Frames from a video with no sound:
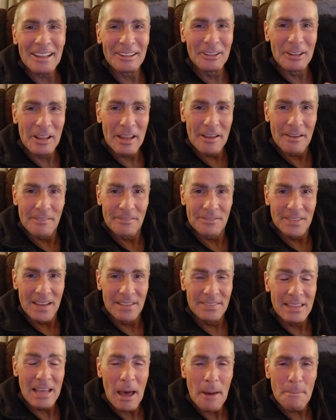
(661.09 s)
lived
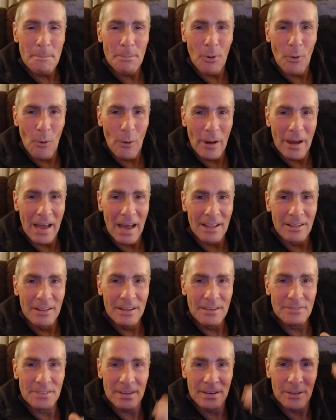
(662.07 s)
at that point, I
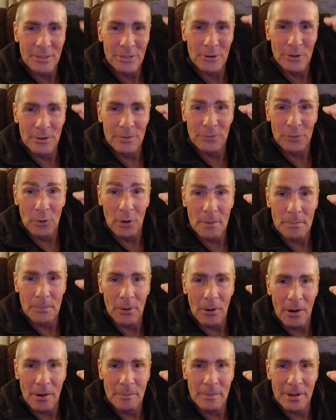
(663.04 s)
lived in a third floor
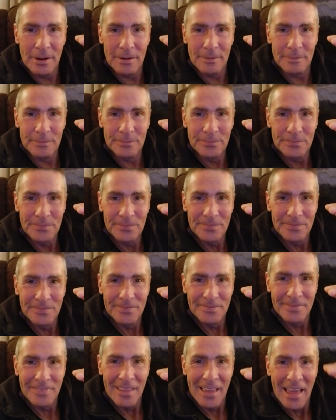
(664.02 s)
apartment
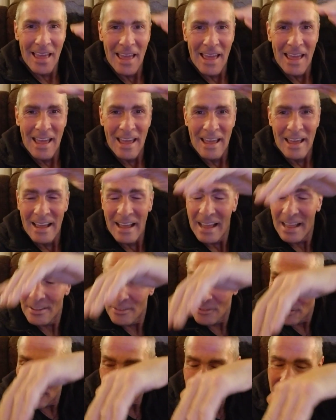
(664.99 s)

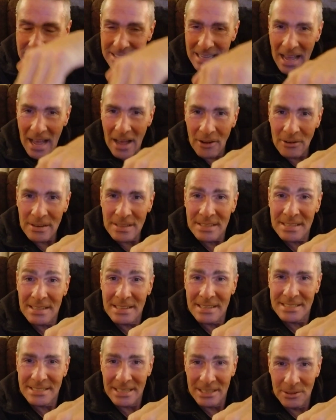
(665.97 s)
and looking down into
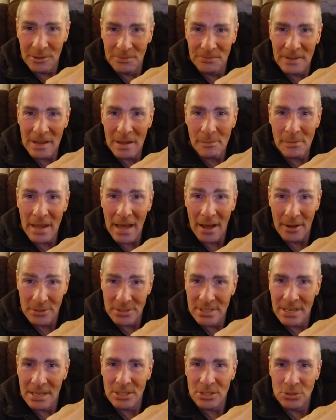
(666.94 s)
the single family
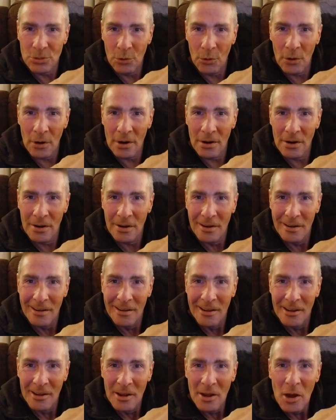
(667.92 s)
house next door
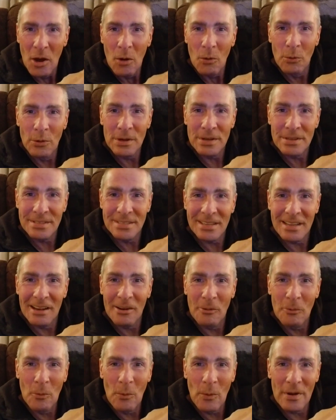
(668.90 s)
was
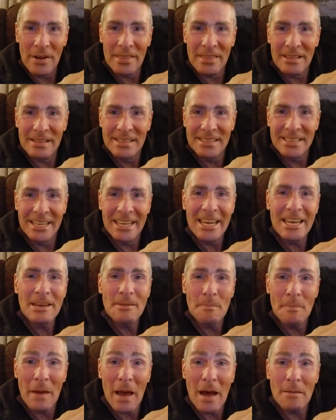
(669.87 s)
one of the key
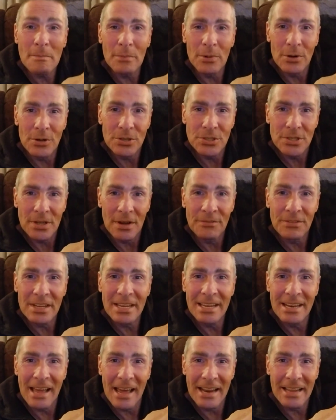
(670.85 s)
members of the
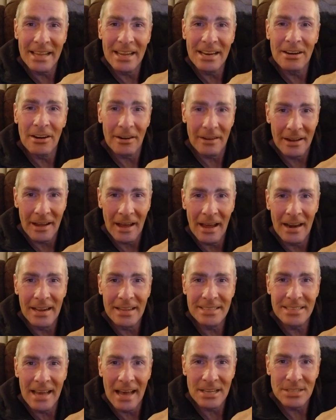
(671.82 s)
Connecticut
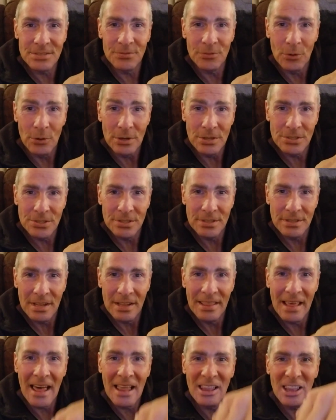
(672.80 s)
Narcotic Task Force
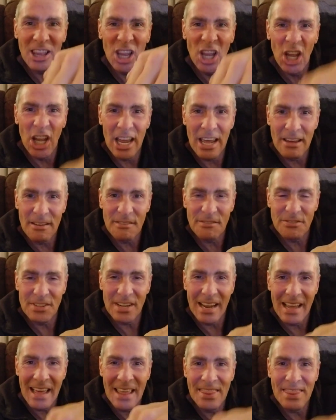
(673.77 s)
that lived
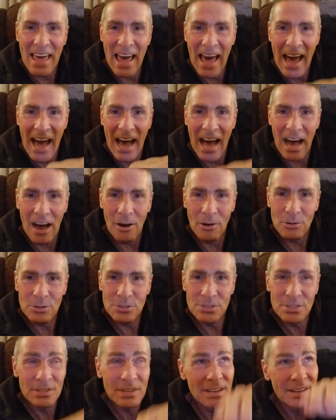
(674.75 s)
in that
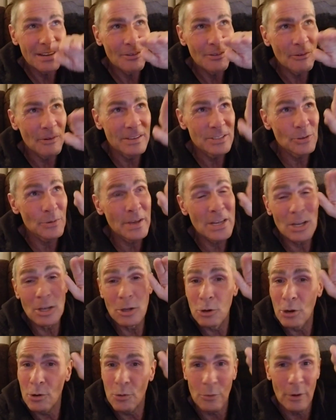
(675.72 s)
house. So he could
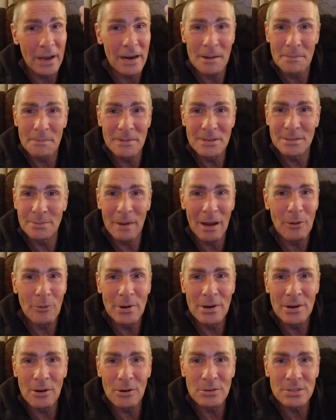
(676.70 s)
look right up into my
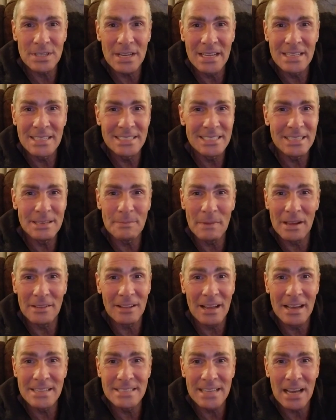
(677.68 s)
windows and see my
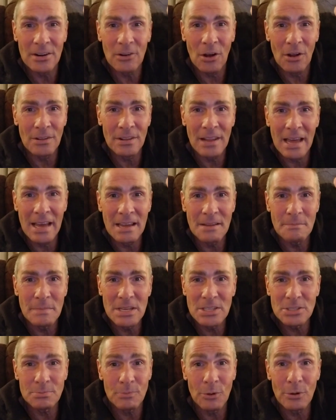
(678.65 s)
lights on all night and
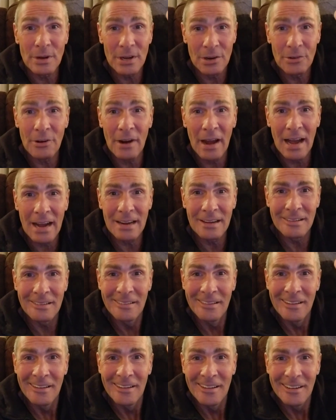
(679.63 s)
me smoking crack
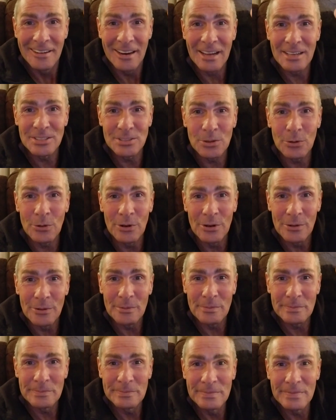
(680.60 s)
next door to
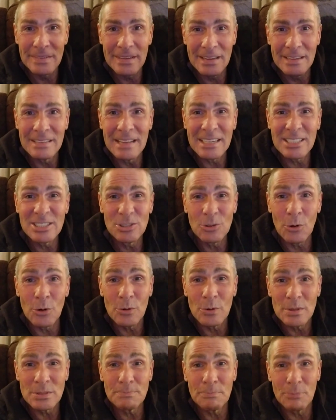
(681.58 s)
him, next door
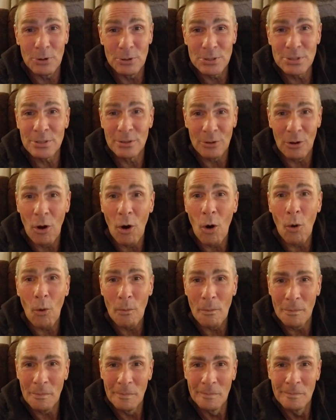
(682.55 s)
to his personal
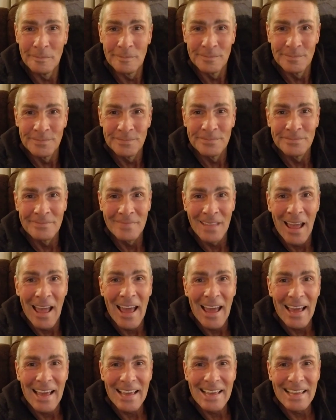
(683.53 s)
home.
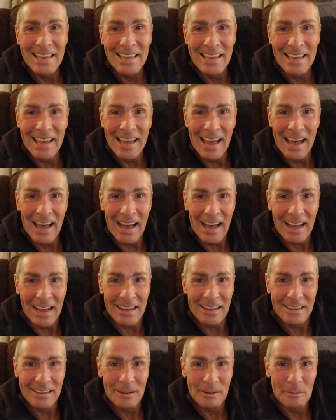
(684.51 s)

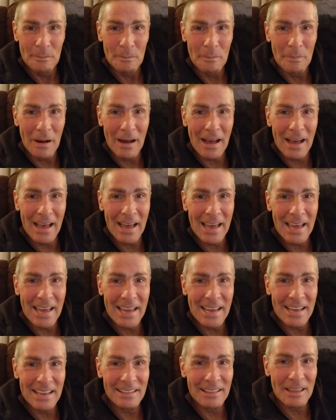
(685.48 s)
Yeah.
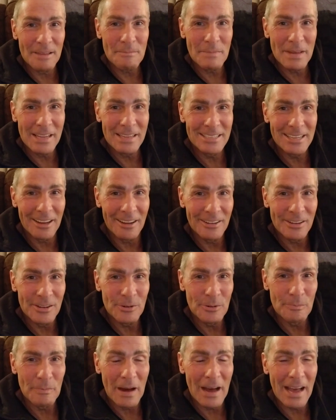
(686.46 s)
My, let me tell
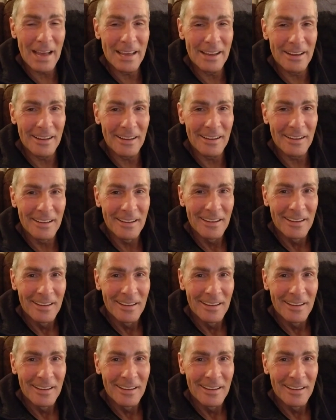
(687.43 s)
you, my, uh,